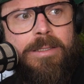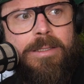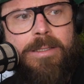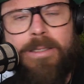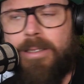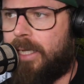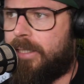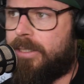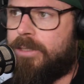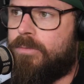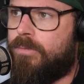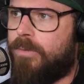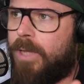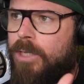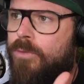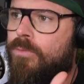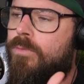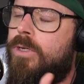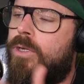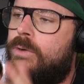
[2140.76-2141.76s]
That's
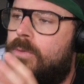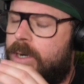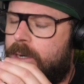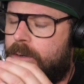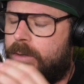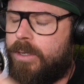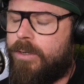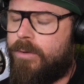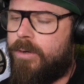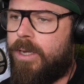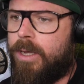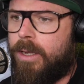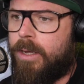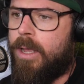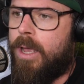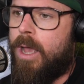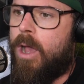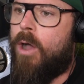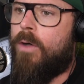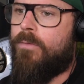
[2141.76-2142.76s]
what you're in a
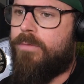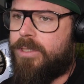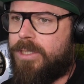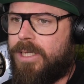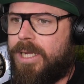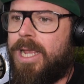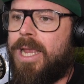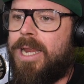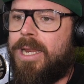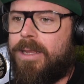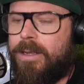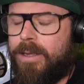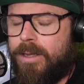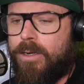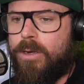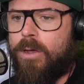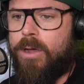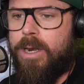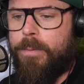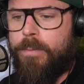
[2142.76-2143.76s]
obviously
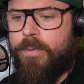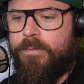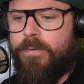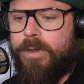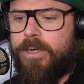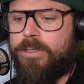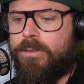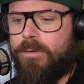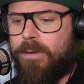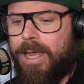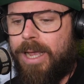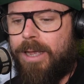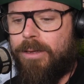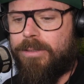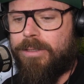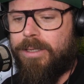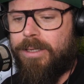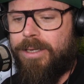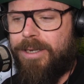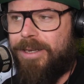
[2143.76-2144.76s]
not in a professional
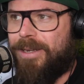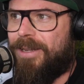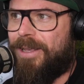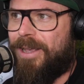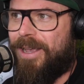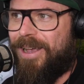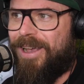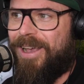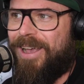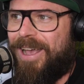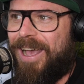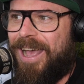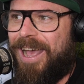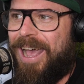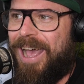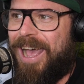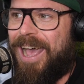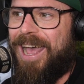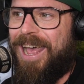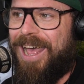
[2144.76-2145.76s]
counselling
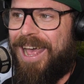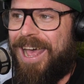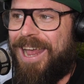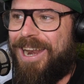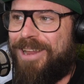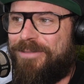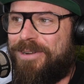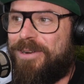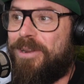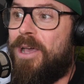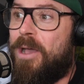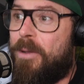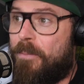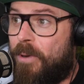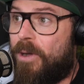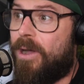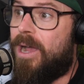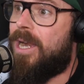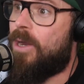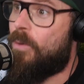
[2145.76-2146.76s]
element,
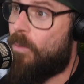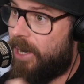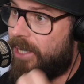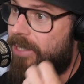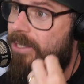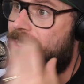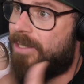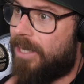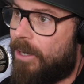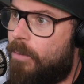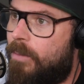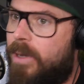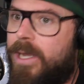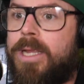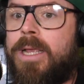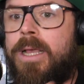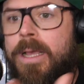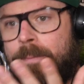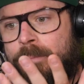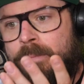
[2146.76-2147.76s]
but in a way to tell
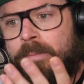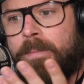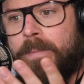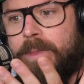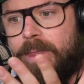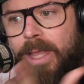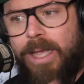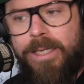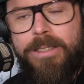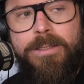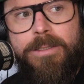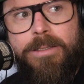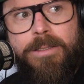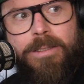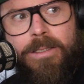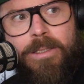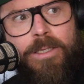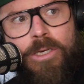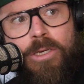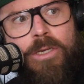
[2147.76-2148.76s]
me that's
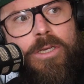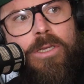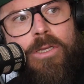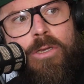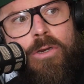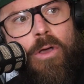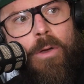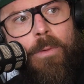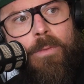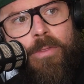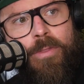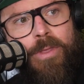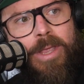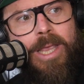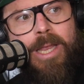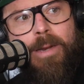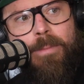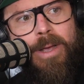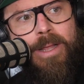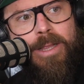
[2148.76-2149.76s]
you're not
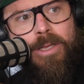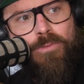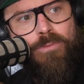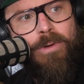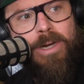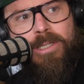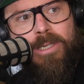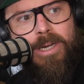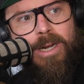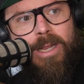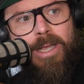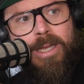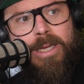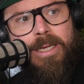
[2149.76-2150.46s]
thinking about this rationally.